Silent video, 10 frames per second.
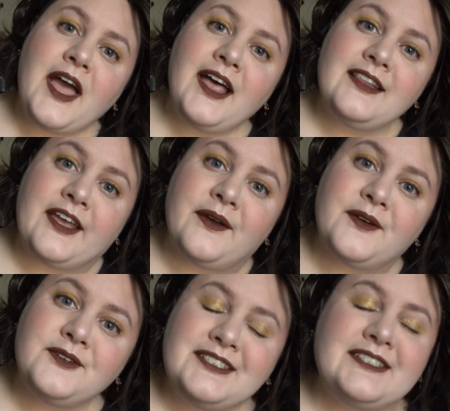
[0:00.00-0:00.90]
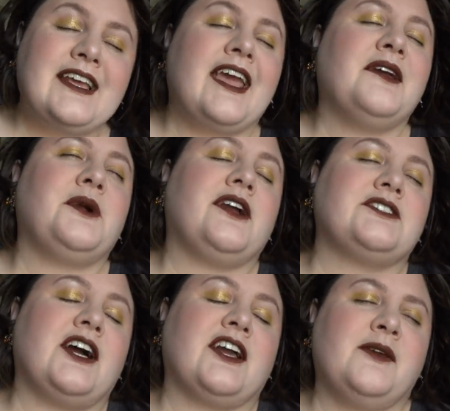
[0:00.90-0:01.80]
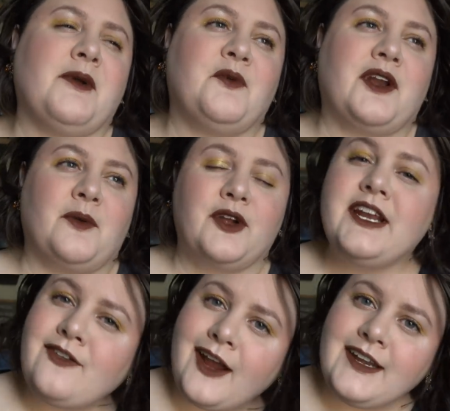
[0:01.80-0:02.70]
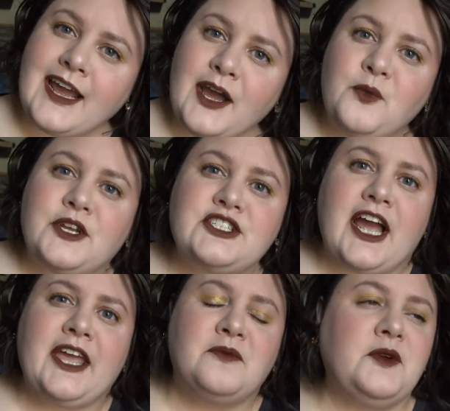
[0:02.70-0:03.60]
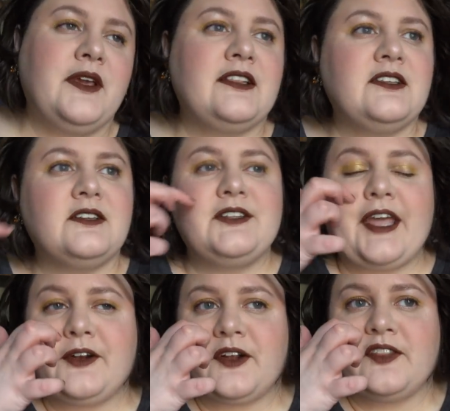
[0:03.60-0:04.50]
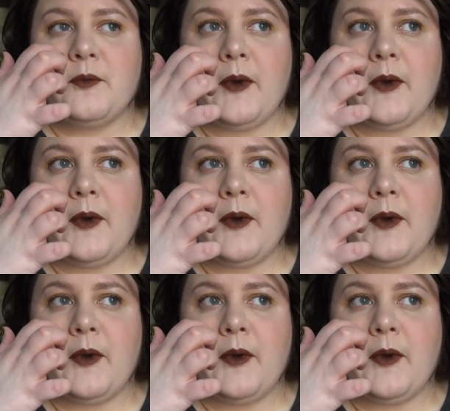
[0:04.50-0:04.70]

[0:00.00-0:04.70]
Hello. Today we are talking about what I'm reading right now, which I am doing a little later in the